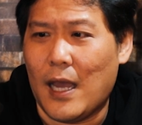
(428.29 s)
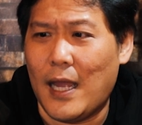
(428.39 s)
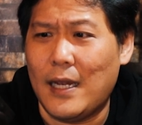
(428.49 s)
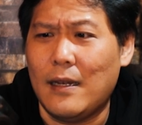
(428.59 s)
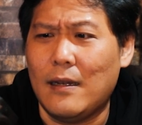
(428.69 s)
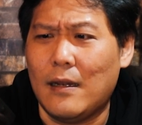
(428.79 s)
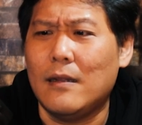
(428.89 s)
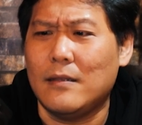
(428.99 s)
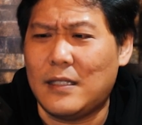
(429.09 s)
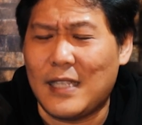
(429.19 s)
And
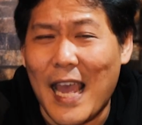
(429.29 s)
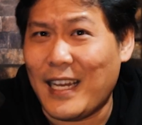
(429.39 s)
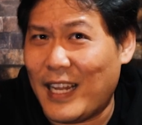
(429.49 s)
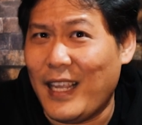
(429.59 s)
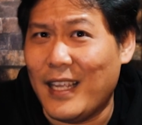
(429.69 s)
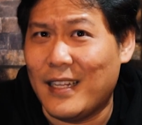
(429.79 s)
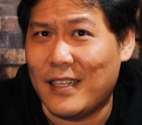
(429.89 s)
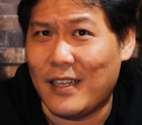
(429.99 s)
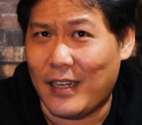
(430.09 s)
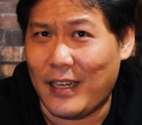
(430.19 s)
sadly,
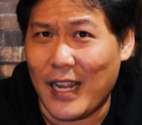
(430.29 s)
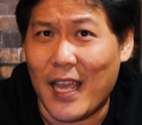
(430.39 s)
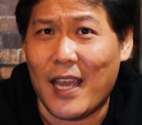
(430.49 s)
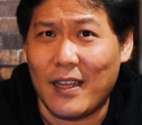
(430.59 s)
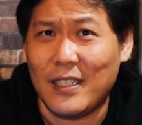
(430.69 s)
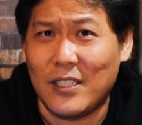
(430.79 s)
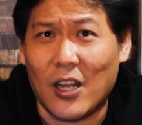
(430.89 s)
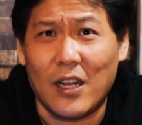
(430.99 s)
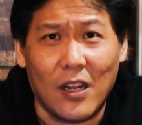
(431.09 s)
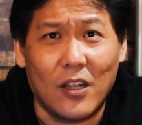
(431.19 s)
there's
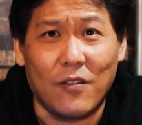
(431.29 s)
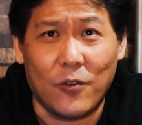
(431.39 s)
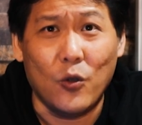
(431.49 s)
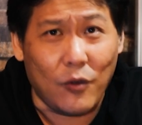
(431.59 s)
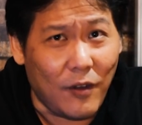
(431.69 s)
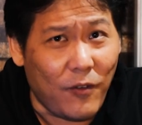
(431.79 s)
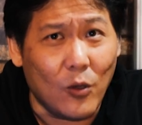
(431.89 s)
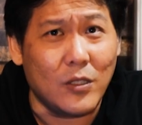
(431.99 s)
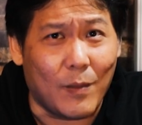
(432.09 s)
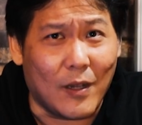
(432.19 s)
not a lot of good
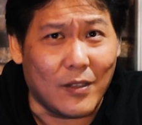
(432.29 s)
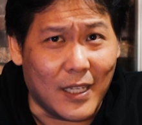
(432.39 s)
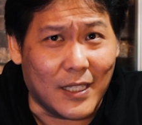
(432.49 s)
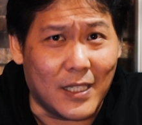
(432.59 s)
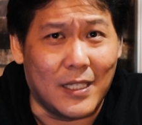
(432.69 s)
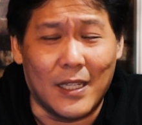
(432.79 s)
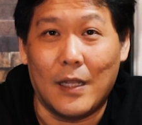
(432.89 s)
reviews about this.